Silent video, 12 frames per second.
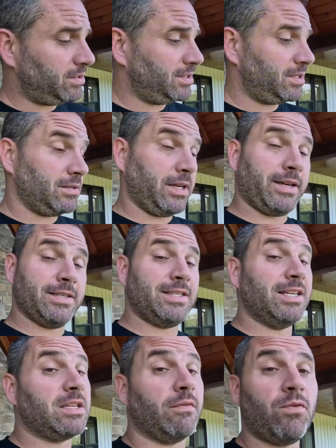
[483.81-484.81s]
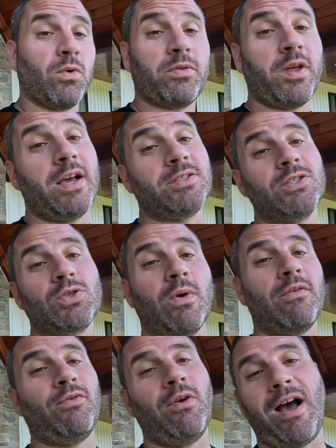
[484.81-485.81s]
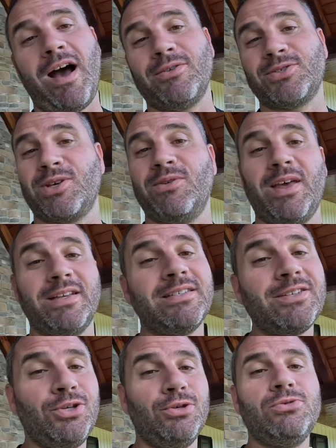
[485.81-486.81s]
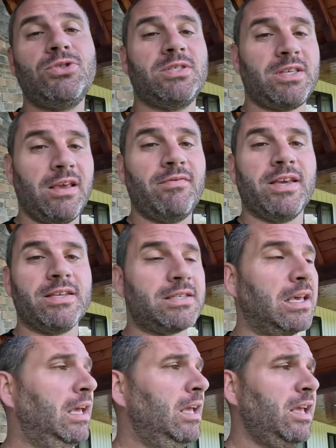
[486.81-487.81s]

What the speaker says: This is, like I said, it's a 4,000 square foot house, so that's a huge savings.